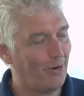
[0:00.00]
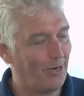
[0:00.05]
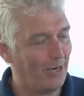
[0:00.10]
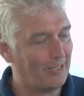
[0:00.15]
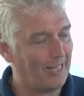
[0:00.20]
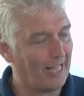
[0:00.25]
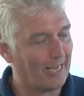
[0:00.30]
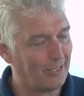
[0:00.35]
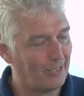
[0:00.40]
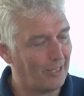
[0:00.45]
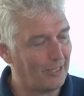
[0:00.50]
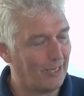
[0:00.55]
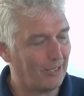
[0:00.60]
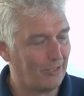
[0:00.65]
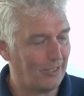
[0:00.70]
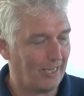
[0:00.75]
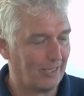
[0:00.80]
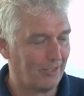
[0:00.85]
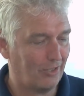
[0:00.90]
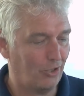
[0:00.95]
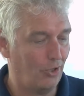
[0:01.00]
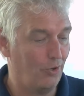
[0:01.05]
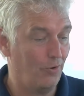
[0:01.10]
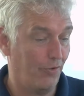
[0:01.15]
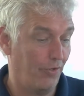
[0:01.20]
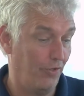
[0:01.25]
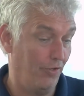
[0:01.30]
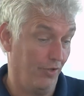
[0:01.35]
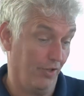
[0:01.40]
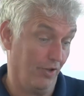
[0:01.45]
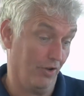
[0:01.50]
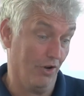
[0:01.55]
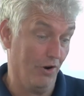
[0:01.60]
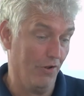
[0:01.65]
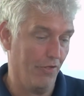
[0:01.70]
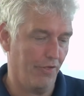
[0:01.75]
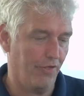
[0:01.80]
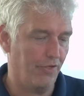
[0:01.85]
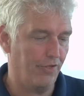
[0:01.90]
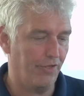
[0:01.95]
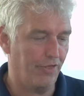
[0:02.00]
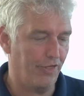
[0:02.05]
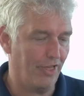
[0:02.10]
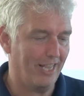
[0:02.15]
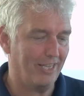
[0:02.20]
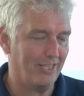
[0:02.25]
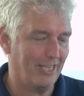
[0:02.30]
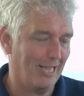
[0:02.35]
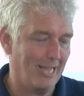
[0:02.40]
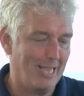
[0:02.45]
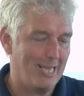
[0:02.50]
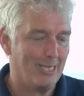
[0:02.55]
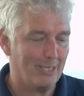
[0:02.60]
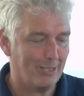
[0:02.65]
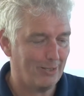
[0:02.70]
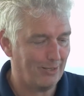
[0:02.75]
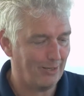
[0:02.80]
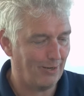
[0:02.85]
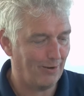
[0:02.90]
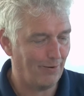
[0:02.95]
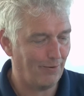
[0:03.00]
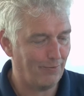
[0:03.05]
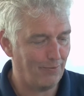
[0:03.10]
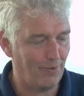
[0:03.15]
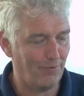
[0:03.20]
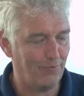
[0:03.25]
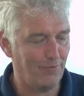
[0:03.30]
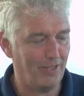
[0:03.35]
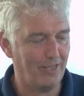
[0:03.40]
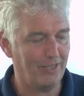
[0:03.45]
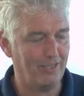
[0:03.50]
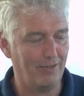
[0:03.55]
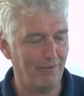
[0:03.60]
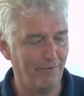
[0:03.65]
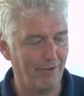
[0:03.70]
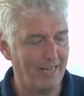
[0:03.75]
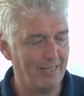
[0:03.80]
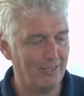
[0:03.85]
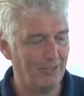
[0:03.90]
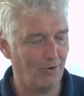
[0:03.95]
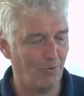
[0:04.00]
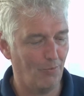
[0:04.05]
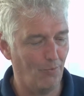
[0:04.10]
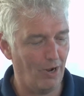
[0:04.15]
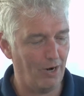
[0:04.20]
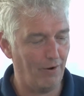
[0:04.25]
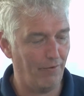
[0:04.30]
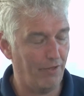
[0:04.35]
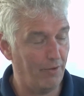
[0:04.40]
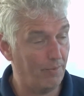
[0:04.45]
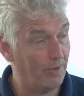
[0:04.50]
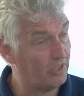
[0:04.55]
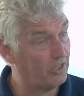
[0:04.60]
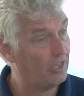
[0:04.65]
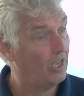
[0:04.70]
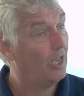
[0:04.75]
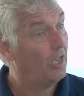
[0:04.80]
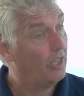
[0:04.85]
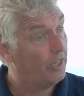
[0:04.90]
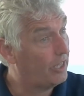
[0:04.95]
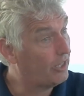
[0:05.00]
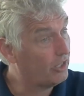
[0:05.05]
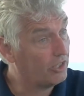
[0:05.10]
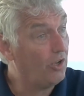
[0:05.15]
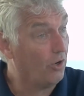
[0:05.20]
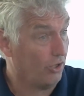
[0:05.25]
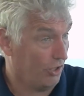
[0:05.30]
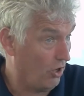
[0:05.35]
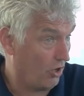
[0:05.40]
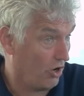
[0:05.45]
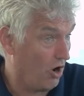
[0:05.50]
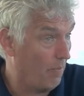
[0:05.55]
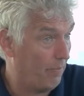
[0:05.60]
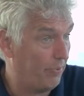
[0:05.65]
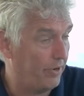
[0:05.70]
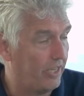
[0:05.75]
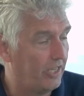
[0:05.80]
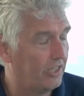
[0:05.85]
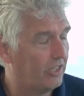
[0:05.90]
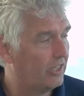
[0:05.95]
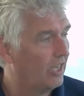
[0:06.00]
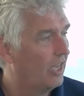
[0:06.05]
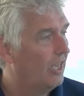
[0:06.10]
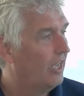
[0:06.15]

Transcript: so that like there's like two good things at least of this event. So one of them is that your companies